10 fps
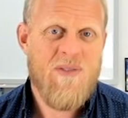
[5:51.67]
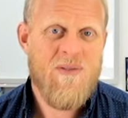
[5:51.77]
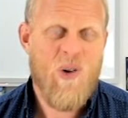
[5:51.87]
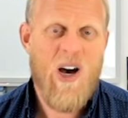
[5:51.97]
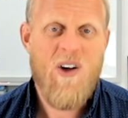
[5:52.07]

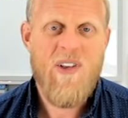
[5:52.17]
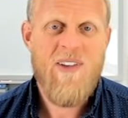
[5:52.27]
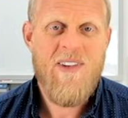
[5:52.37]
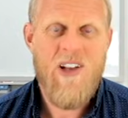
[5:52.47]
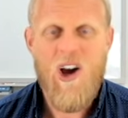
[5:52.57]
Well,
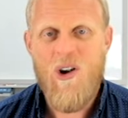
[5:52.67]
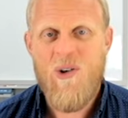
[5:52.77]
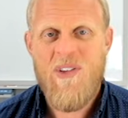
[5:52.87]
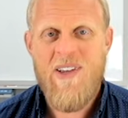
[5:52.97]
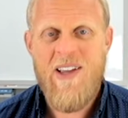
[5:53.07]
no,
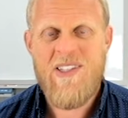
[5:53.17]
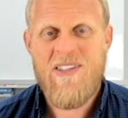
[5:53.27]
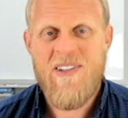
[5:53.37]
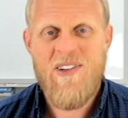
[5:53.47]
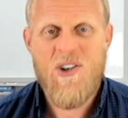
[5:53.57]
it's
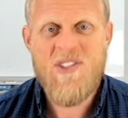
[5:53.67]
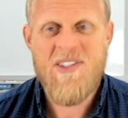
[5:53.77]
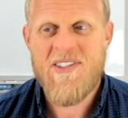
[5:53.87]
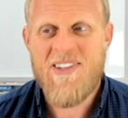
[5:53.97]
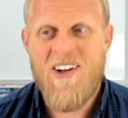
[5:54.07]

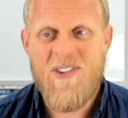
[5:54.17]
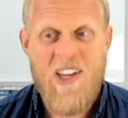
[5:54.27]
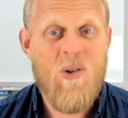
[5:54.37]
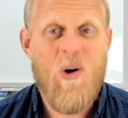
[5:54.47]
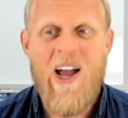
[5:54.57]
nonsense. I'll tell
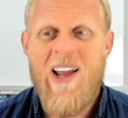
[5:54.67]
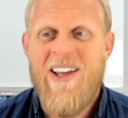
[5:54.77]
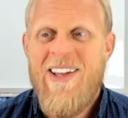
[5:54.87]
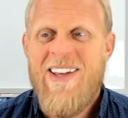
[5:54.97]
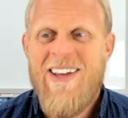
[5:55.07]
you why.
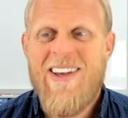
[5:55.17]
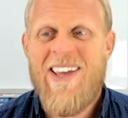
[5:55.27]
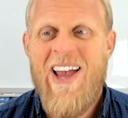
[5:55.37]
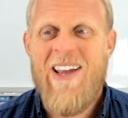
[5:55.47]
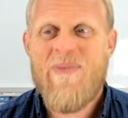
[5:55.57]
Okay.